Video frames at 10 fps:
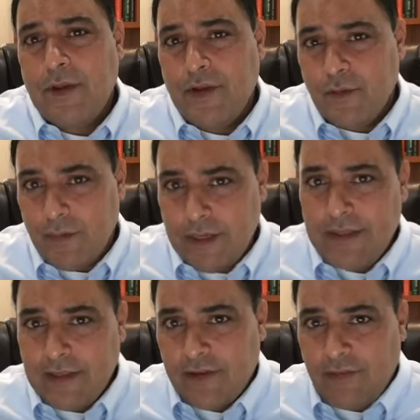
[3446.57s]
you can
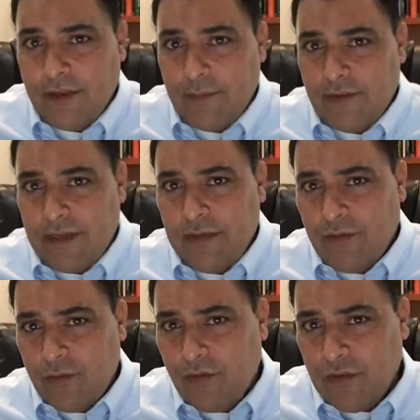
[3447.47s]
repeat that several times a day.
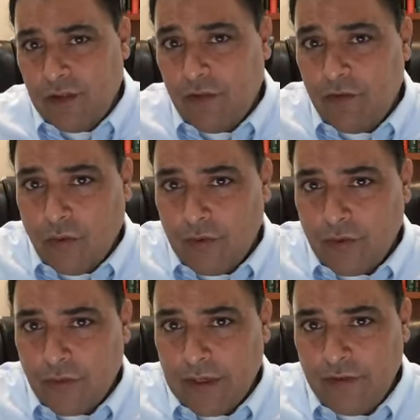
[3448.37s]
So usually it's
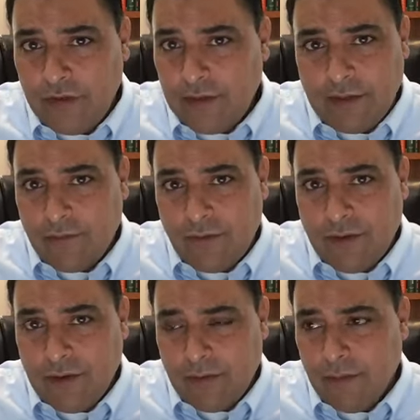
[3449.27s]
short duration, not for a
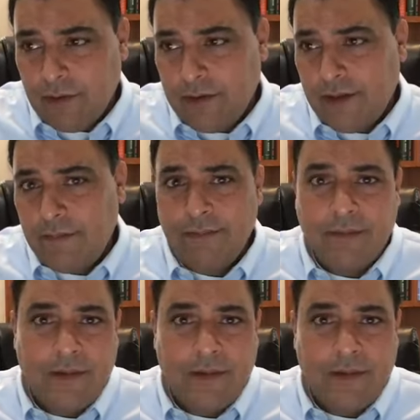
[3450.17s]
very long period of time.